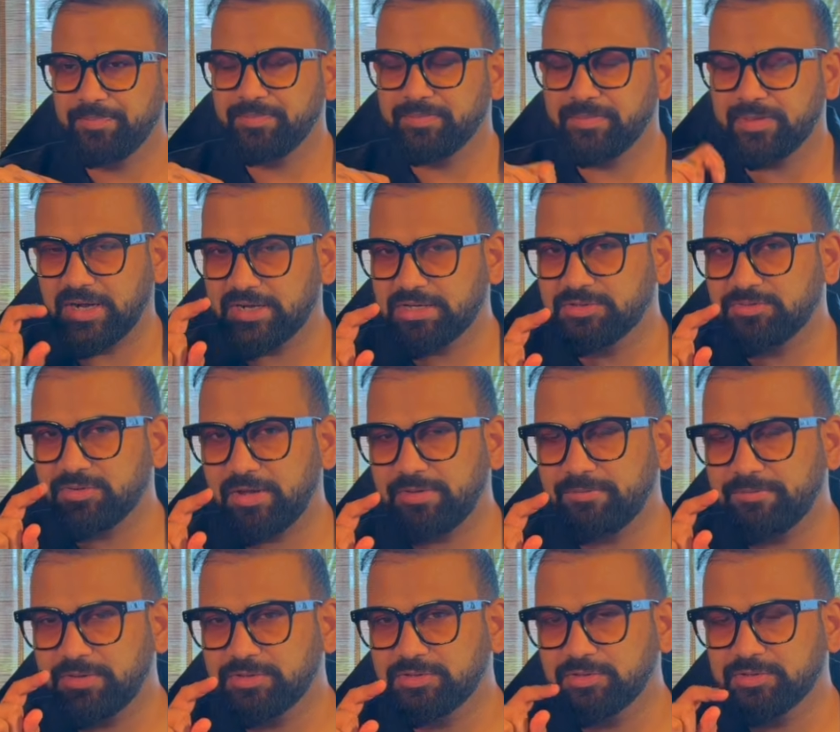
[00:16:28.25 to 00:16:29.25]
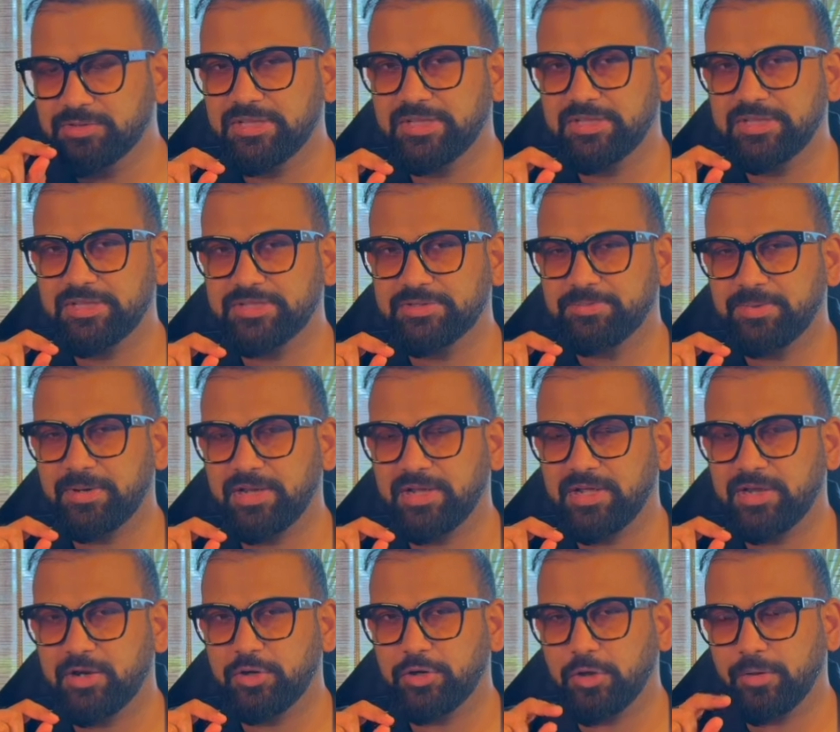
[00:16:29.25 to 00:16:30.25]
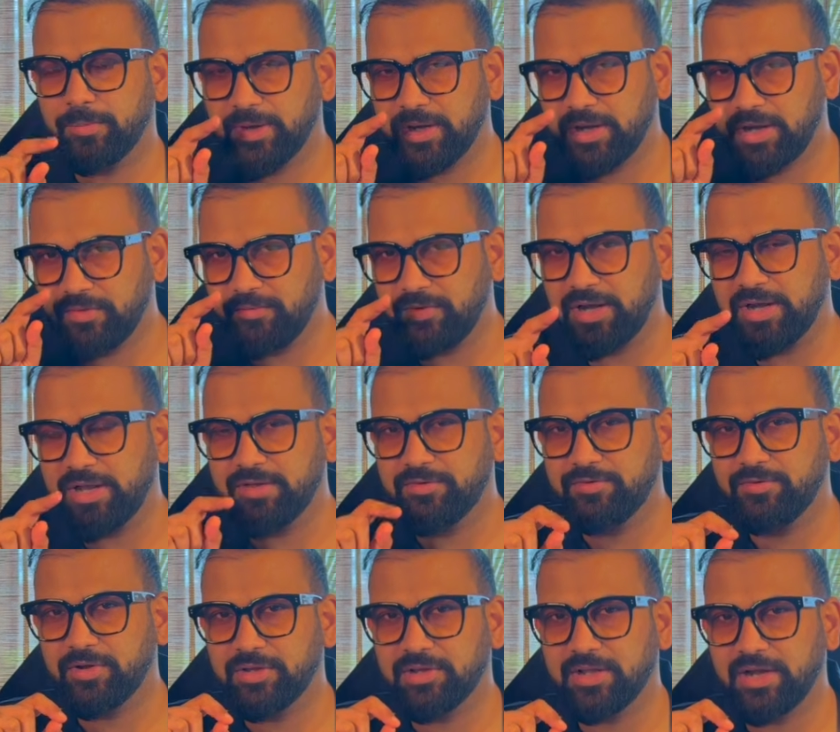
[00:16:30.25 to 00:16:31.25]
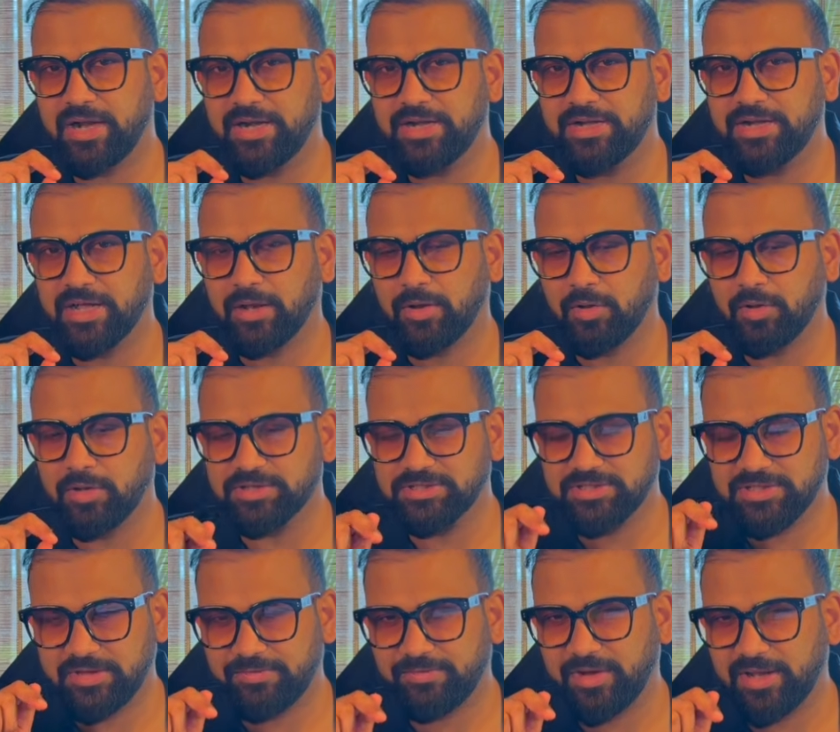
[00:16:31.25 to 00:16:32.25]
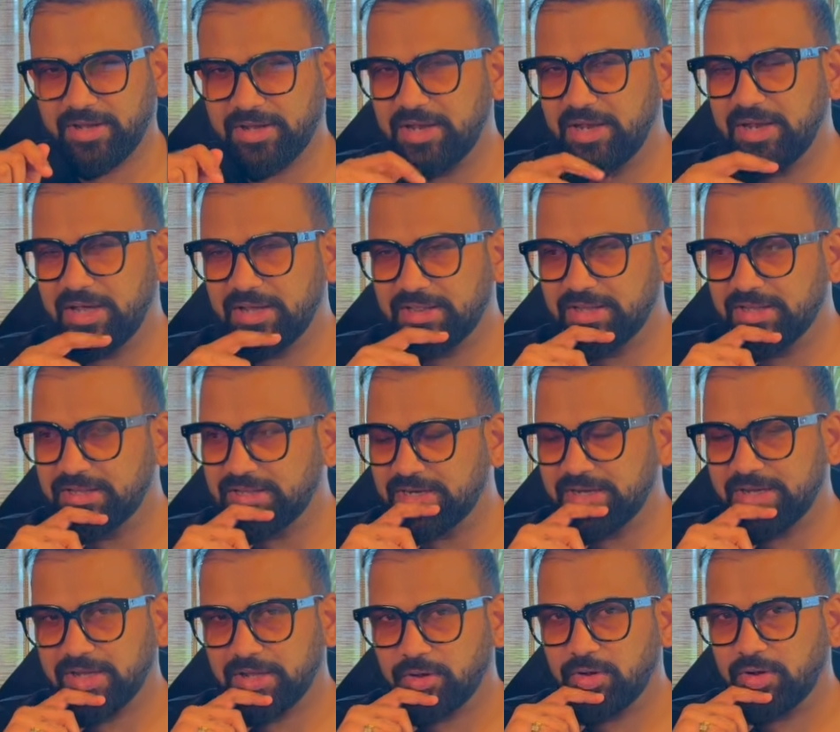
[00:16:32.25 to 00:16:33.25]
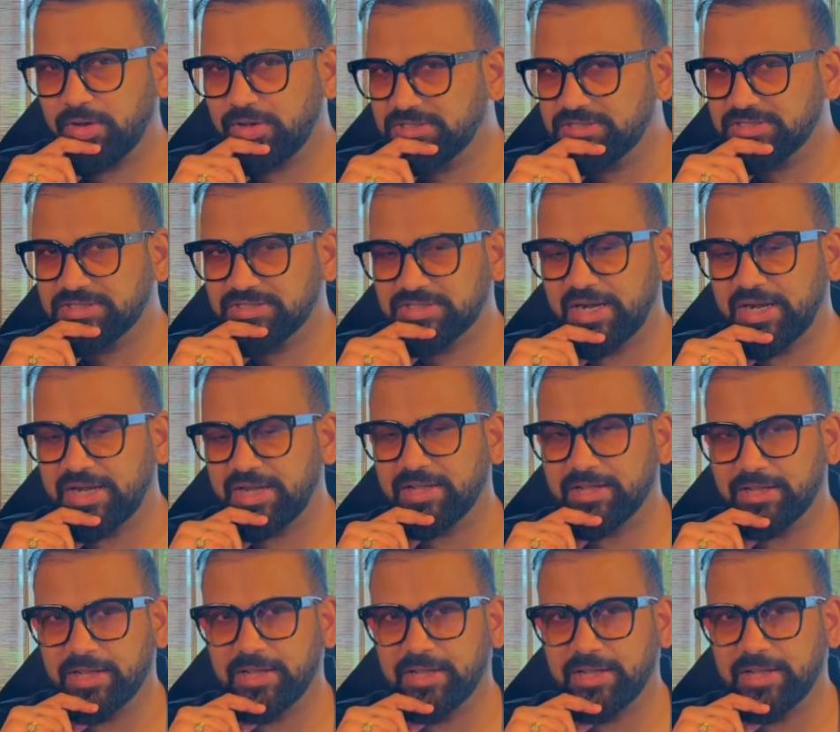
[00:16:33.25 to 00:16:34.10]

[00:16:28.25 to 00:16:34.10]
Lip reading: That is why I've been choosing this particular topic and waiting for the right technology, and finally I think the technology is getting there.